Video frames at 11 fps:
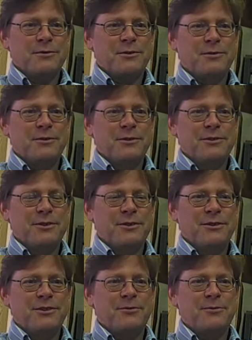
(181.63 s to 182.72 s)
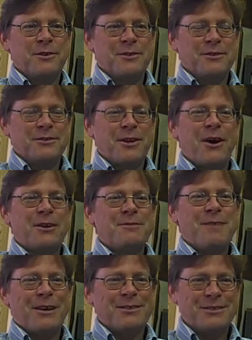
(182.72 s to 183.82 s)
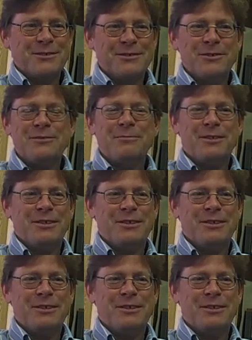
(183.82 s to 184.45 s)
school is one of the talked about schools, mm-hmm.